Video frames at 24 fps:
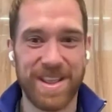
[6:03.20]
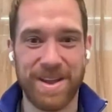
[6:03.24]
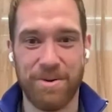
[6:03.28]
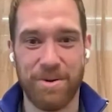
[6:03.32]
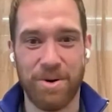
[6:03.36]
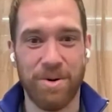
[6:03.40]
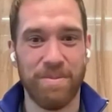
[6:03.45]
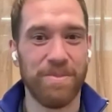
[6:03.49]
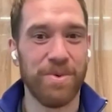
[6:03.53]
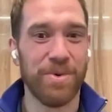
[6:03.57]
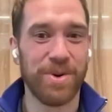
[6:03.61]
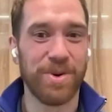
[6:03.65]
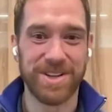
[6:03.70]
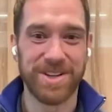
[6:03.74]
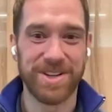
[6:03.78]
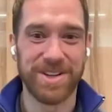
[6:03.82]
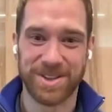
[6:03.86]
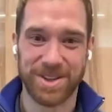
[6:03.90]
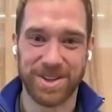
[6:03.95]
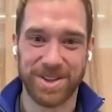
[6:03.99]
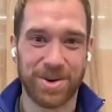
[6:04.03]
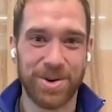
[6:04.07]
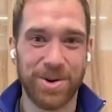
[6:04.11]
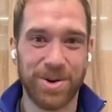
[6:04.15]
they were bought
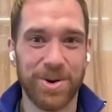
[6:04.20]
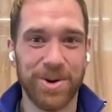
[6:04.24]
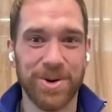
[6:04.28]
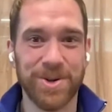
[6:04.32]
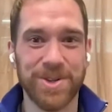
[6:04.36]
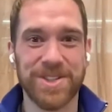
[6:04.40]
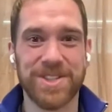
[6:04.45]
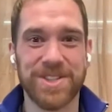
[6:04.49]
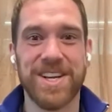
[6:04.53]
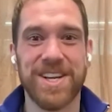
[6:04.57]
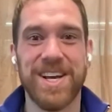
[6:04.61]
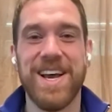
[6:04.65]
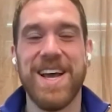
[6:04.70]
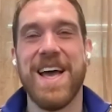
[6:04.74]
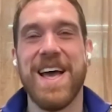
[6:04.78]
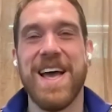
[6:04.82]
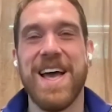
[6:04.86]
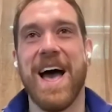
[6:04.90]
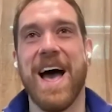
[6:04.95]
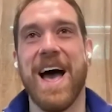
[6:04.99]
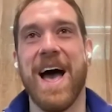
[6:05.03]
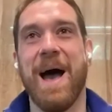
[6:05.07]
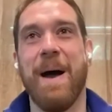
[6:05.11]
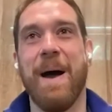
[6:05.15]
into the cause.
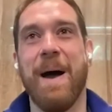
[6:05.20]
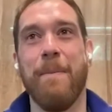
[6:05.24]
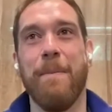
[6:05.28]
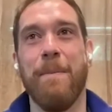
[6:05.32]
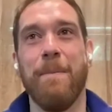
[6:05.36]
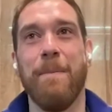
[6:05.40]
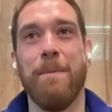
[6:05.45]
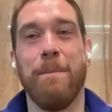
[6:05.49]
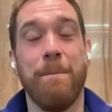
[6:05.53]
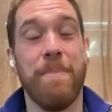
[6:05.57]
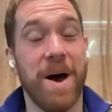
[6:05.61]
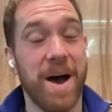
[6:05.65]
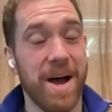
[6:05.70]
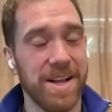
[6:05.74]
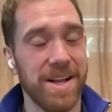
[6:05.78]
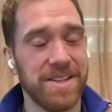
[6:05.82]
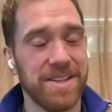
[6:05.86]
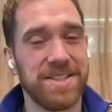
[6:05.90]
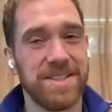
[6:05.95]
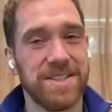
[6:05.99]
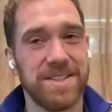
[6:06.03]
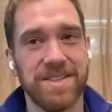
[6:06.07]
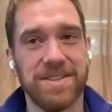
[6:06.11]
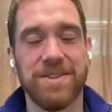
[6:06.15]
Um, but